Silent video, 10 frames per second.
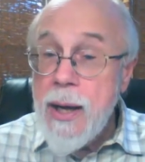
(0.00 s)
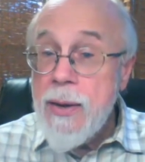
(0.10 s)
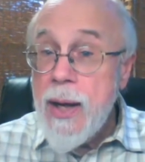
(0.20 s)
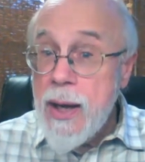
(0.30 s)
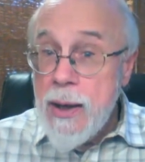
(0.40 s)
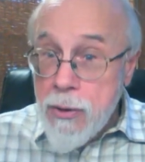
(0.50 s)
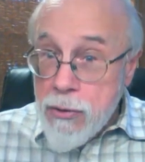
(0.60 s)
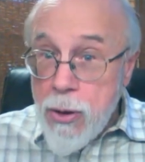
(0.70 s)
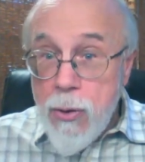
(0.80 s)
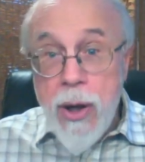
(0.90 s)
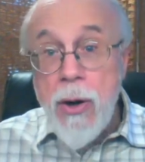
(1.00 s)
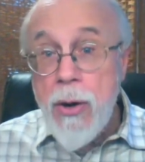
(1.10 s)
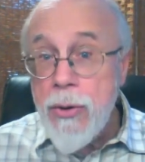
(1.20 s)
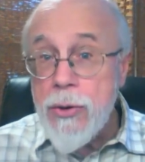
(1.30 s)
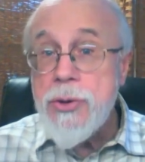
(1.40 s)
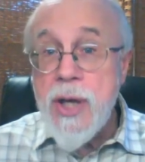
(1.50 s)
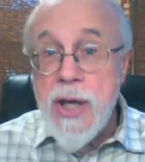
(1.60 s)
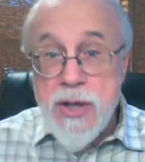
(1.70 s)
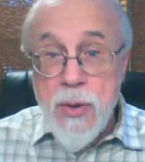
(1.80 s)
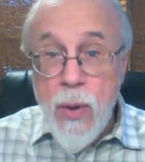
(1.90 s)
then throwing all those
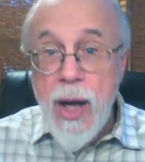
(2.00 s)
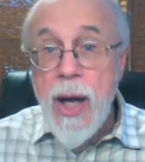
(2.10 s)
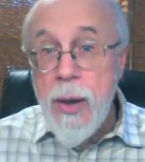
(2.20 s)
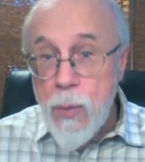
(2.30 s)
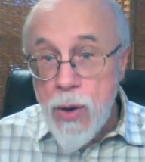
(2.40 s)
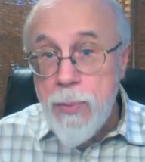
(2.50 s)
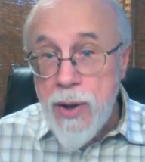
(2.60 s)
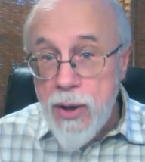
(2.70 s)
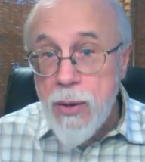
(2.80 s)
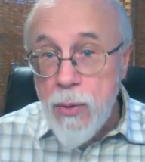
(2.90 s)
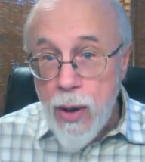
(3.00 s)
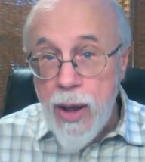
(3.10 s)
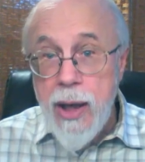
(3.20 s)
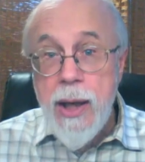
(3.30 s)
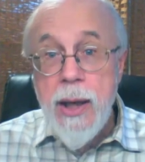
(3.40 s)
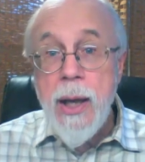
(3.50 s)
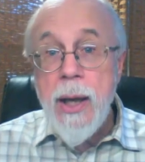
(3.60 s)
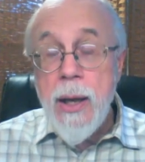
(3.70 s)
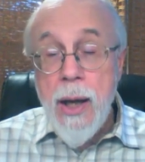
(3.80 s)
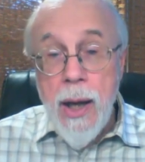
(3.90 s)
things away would be the way
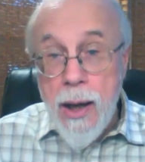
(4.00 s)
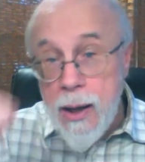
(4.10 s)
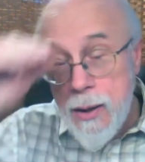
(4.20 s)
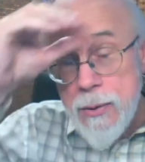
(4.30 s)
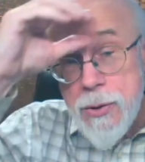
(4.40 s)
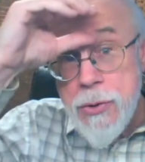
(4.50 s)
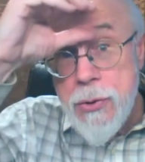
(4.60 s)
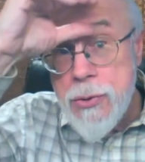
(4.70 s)
to